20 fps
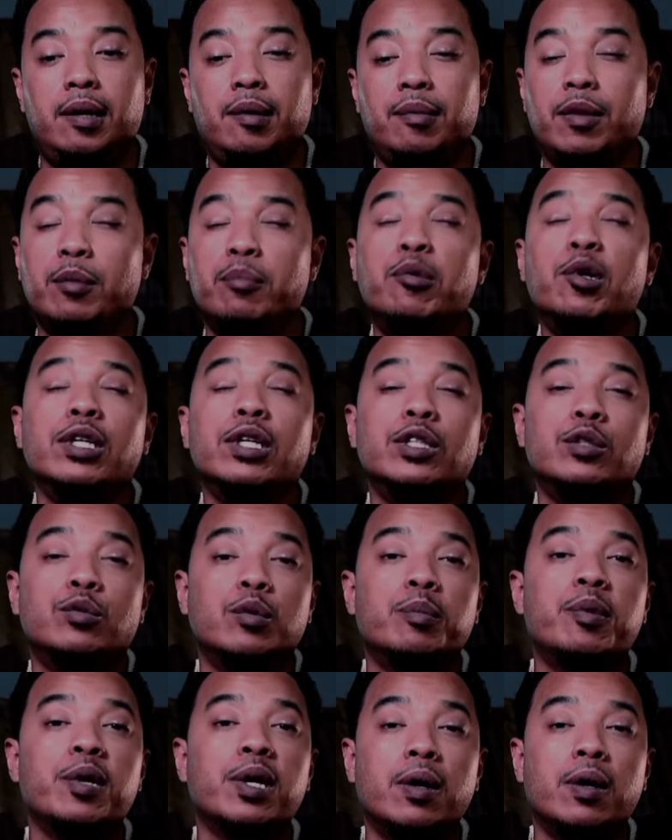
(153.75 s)
the bullies
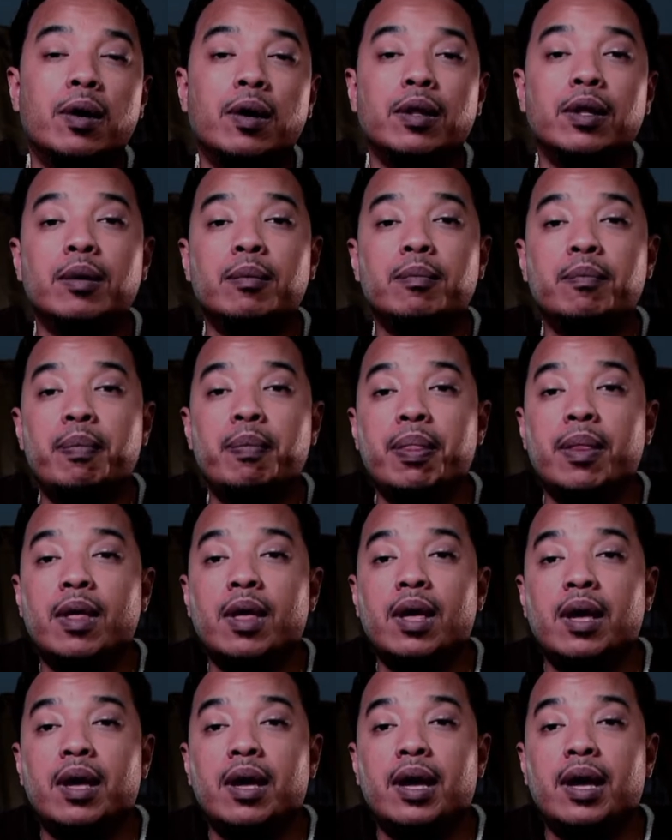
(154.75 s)
would pick on them.
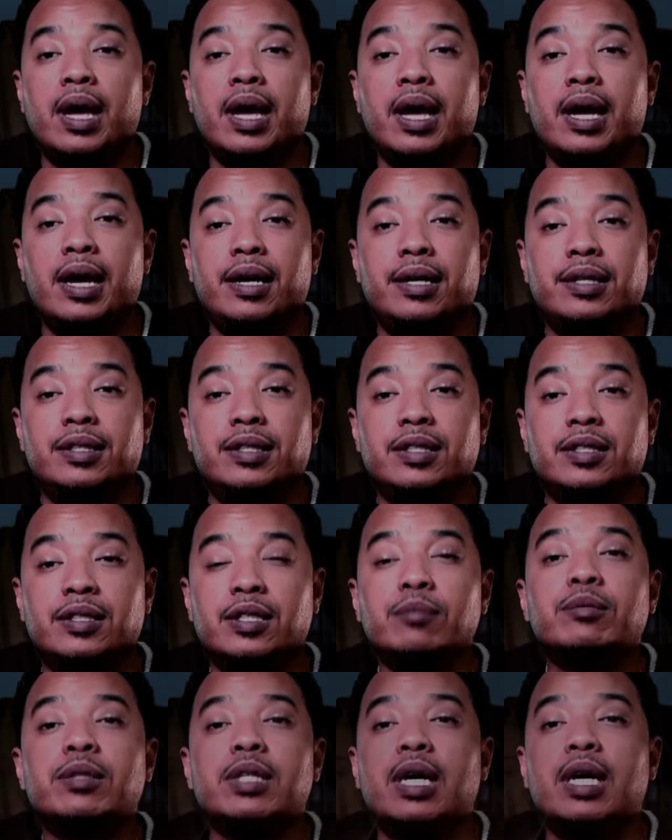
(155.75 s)
And
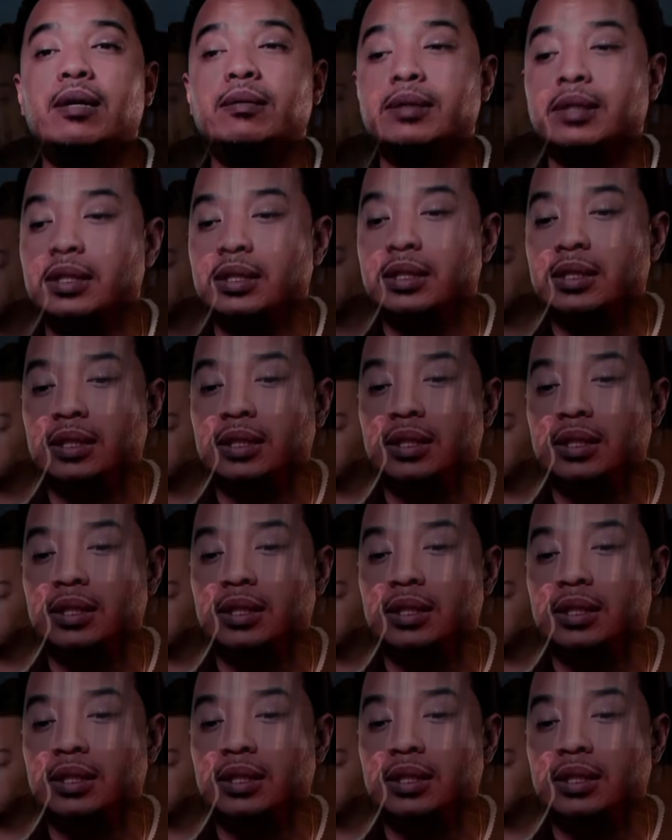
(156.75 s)
sometimes it